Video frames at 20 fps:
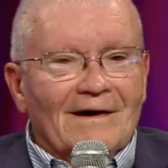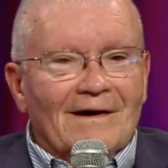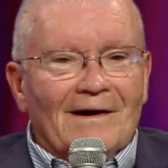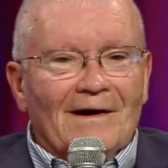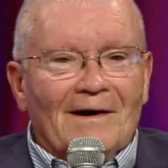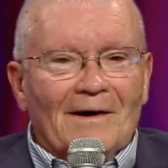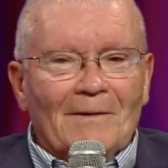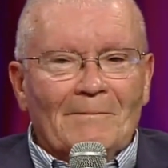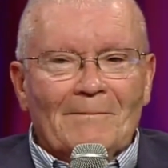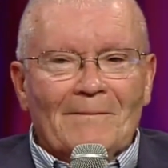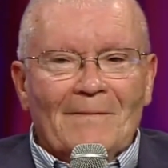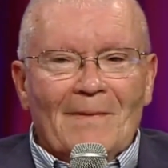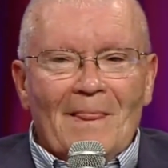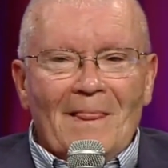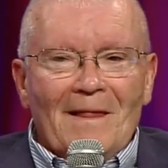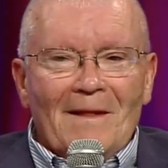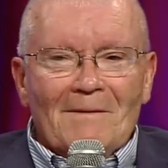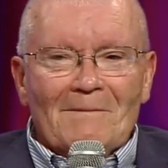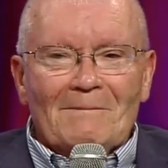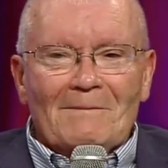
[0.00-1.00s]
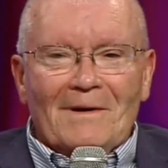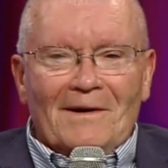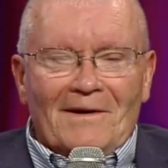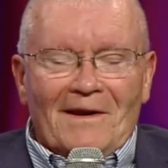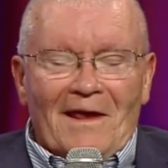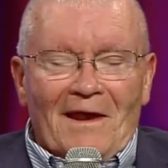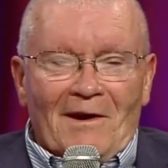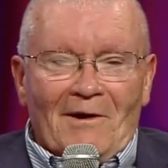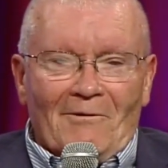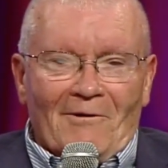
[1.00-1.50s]
But
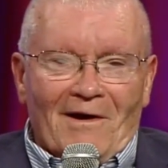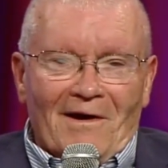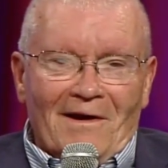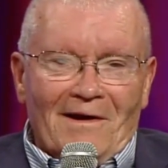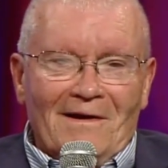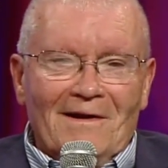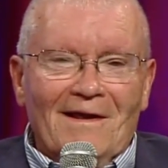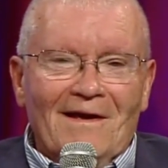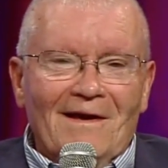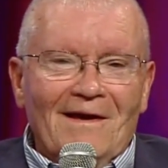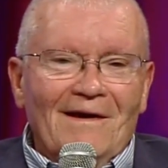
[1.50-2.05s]
at any rate,